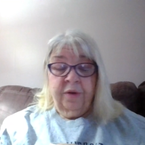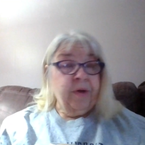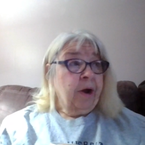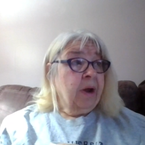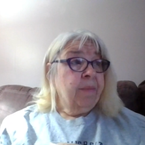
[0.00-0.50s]

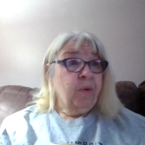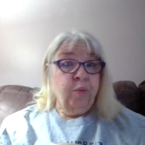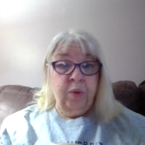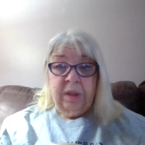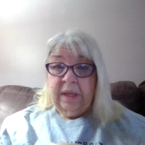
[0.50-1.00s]
There are a couple
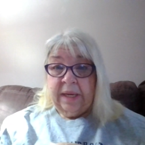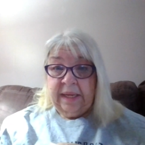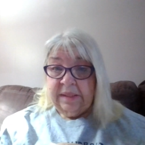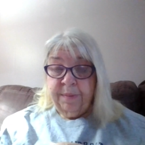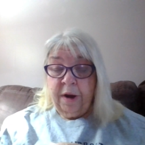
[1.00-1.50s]
really
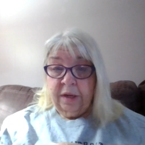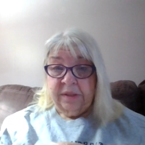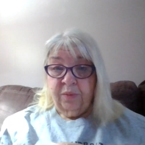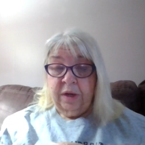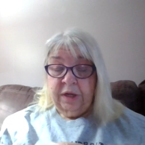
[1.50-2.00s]
nice
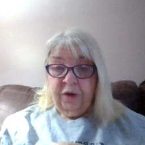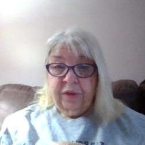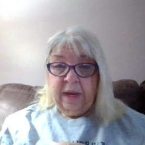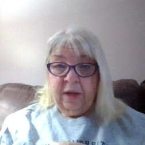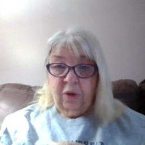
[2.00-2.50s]
parks around
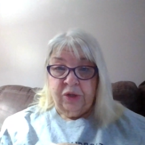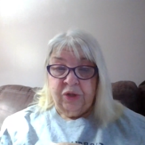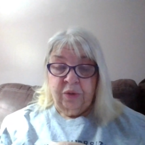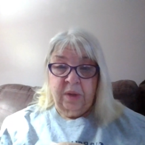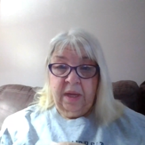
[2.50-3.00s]
here that I go
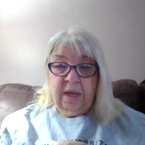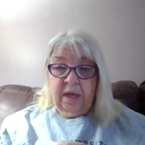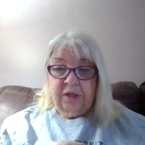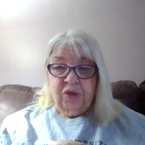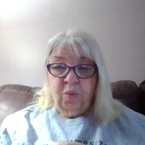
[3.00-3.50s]
to
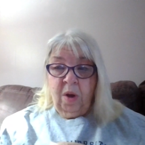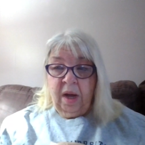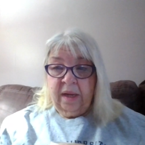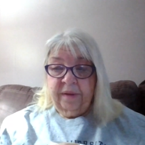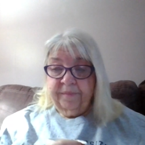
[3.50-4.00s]
to
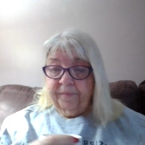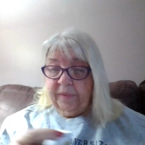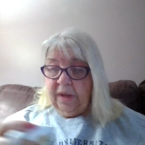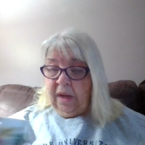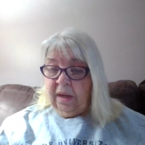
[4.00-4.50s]
walk.
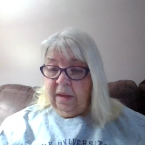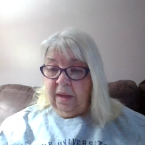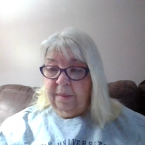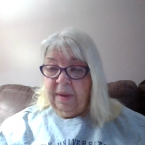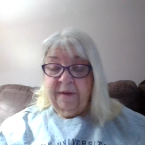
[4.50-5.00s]
Uh,
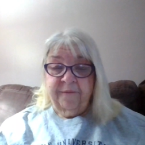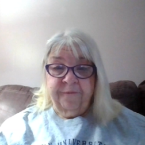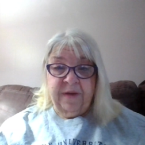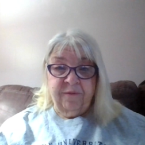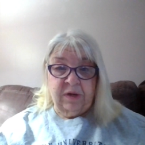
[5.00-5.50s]
and my
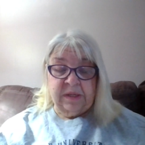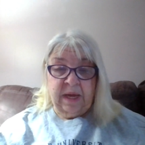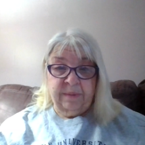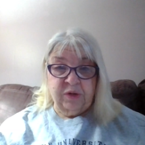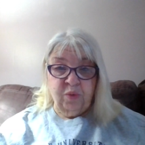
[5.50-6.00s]
favorite
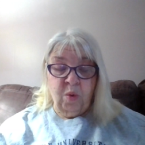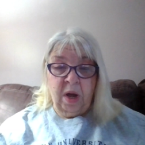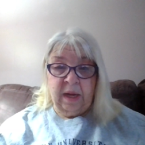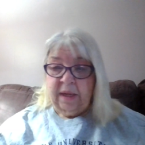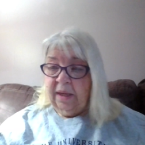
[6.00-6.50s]
time to
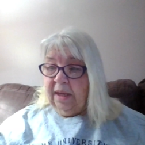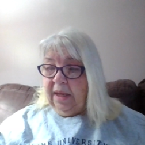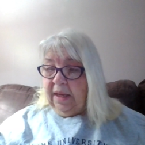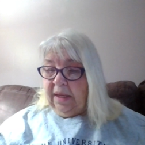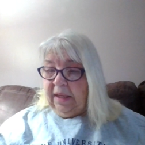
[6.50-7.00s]
walk
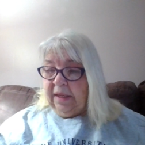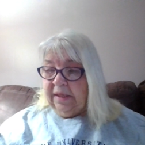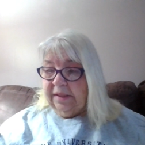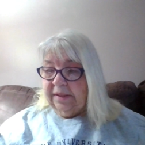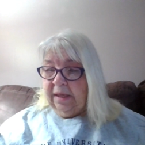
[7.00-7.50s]

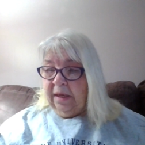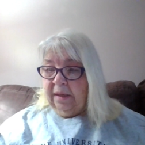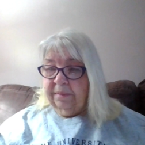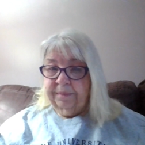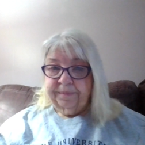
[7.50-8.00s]
is
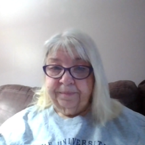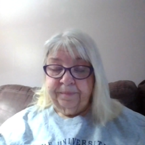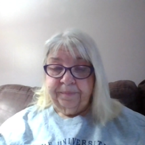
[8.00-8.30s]
um,